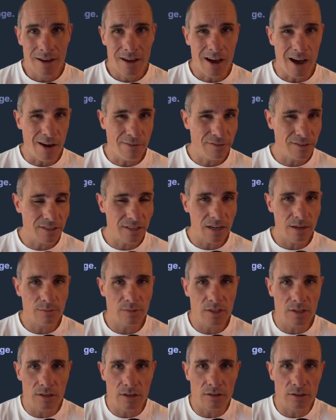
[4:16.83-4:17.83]
Oftentimes,
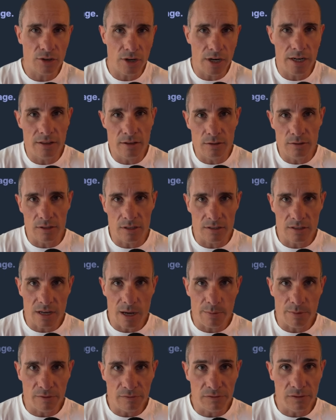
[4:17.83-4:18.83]
they are training those on
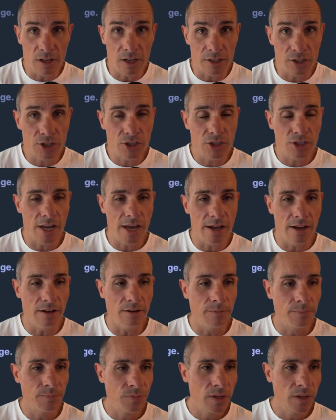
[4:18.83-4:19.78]
top of Flux Schnell.